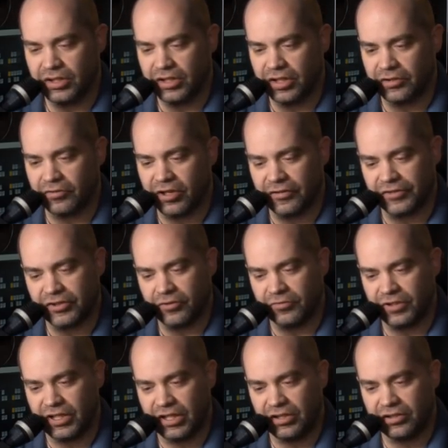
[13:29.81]
Uh, a lot of us
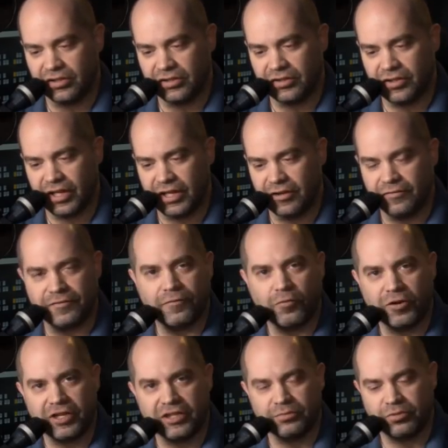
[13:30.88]
don't need to have
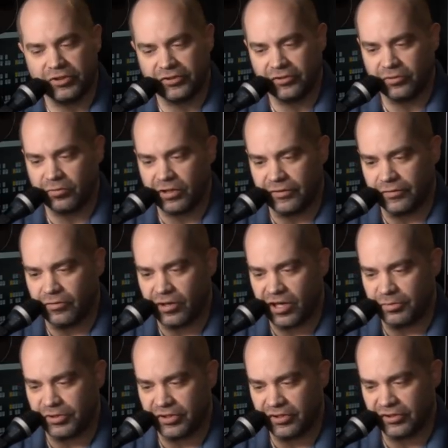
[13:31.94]
forty inputs or twenty-four
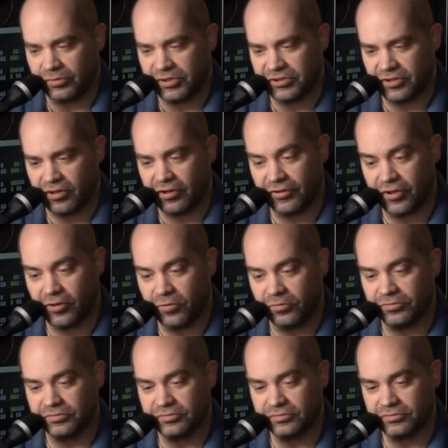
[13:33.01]
outputs on a switcher, although.